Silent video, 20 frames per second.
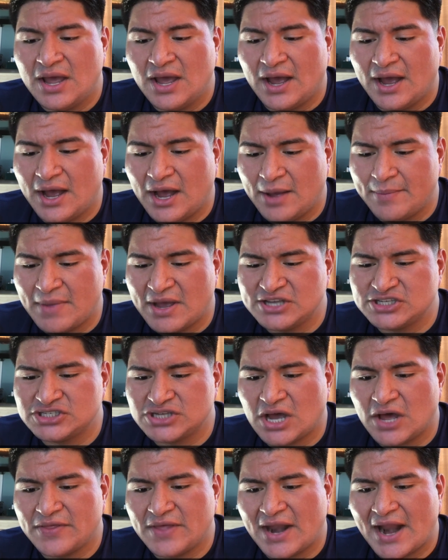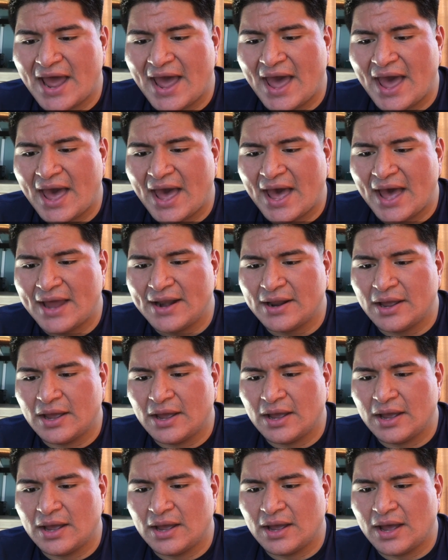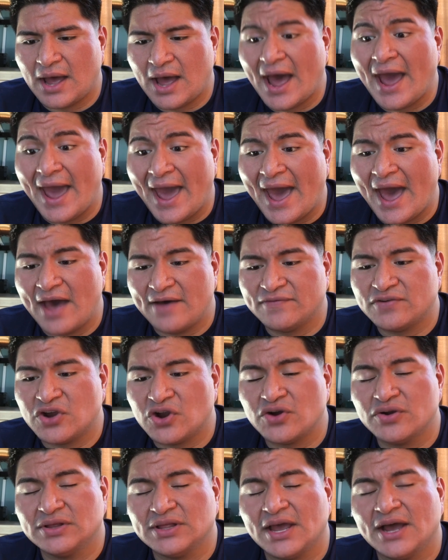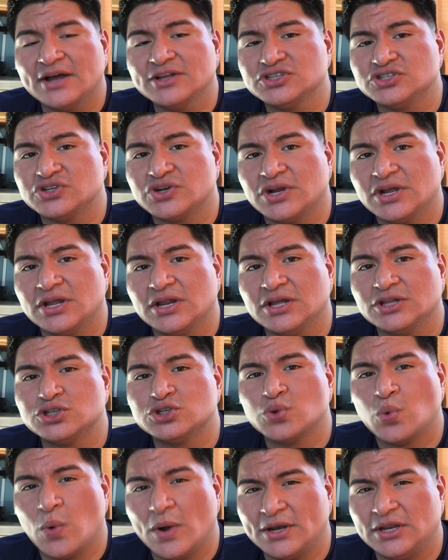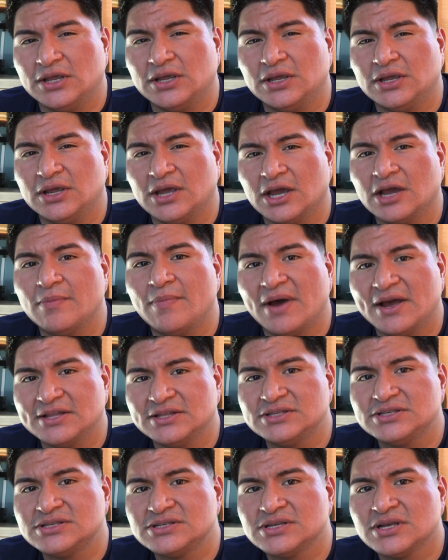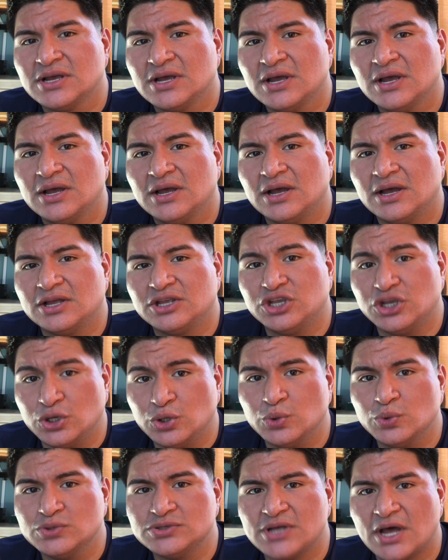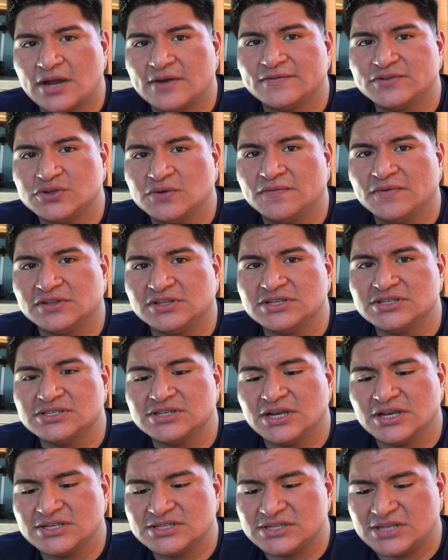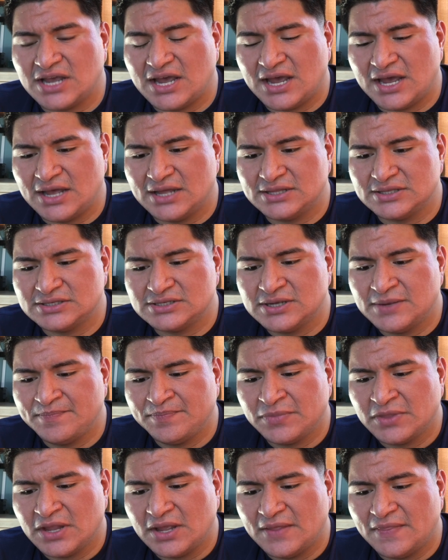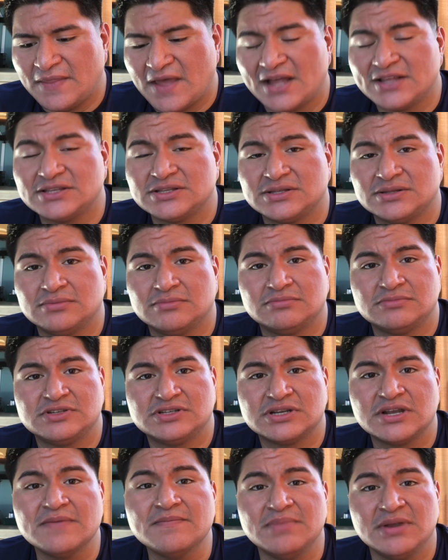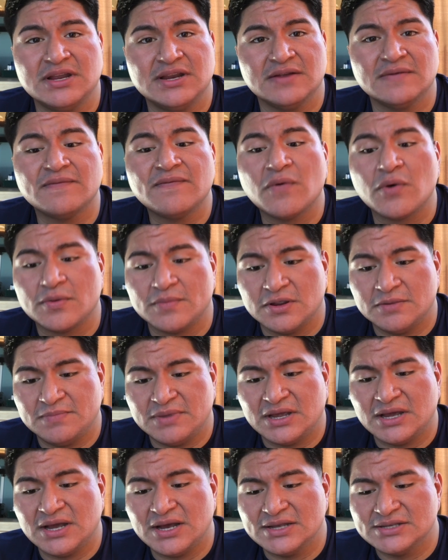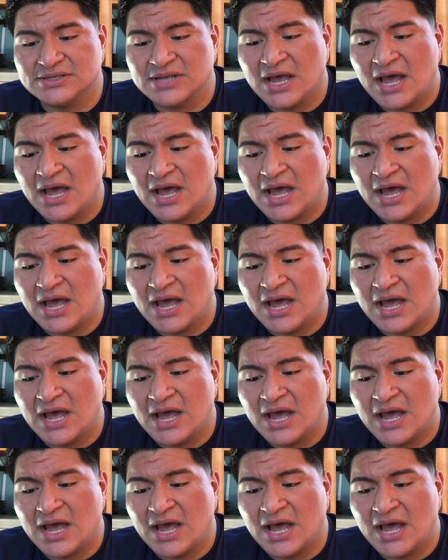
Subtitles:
I saw that I have currently 120 gigabytes used out of 256, and that's convenient for me because